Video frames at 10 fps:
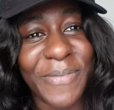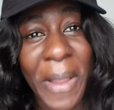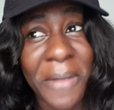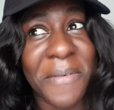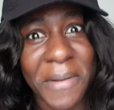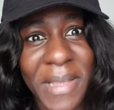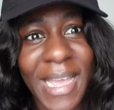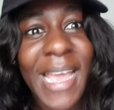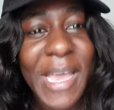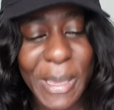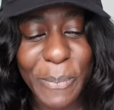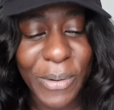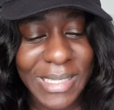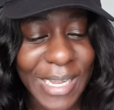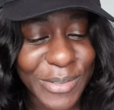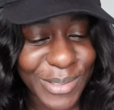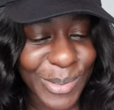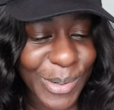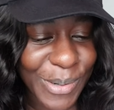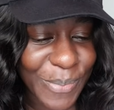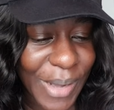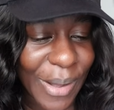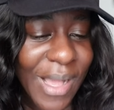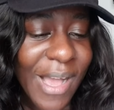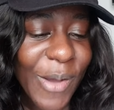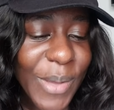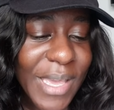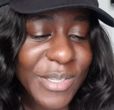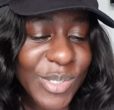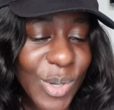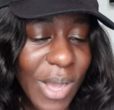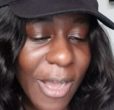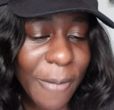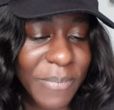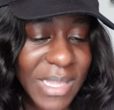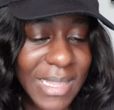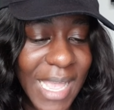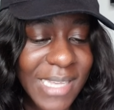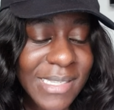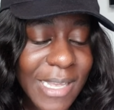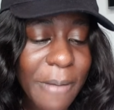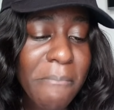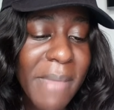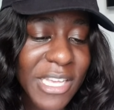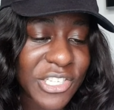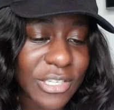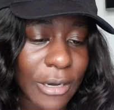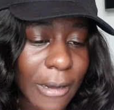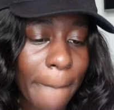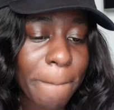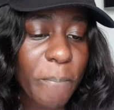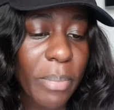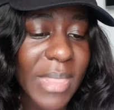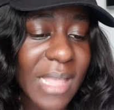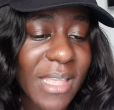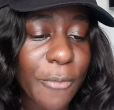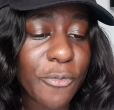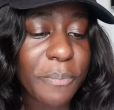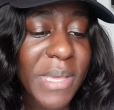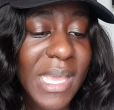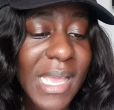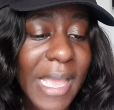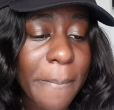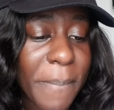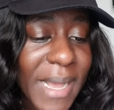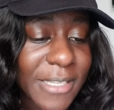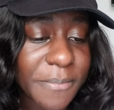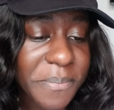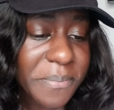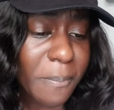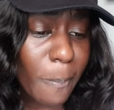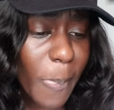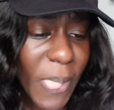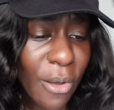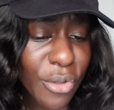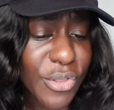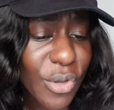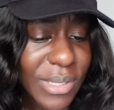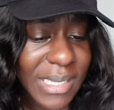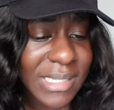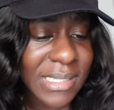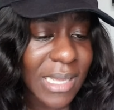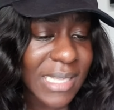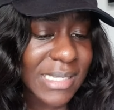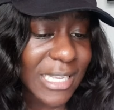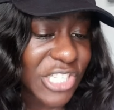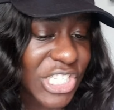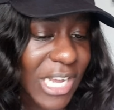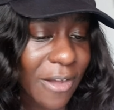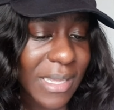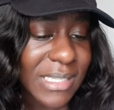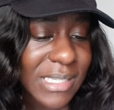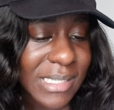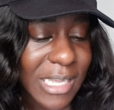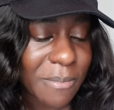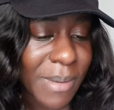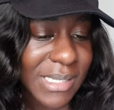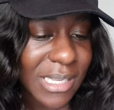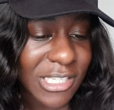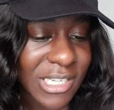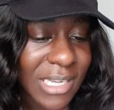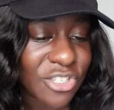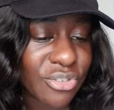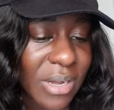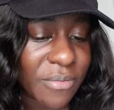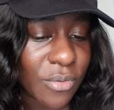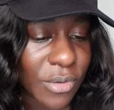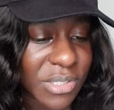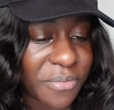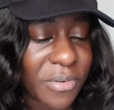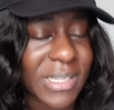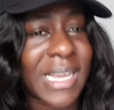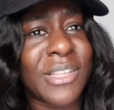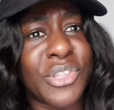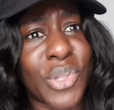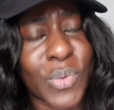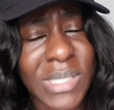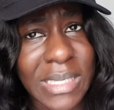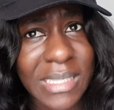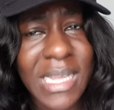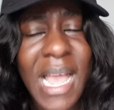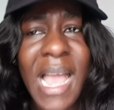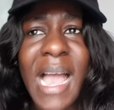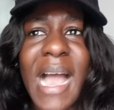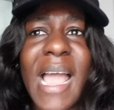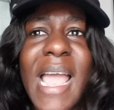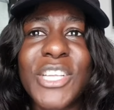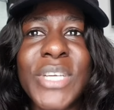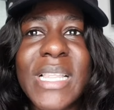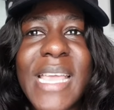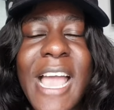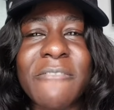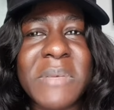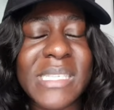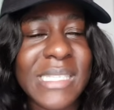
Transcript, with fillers: very, very important to talk about. Okay, so the next measure that there will be a ban on non-essential interstate passenger travel until further notice. I actually have been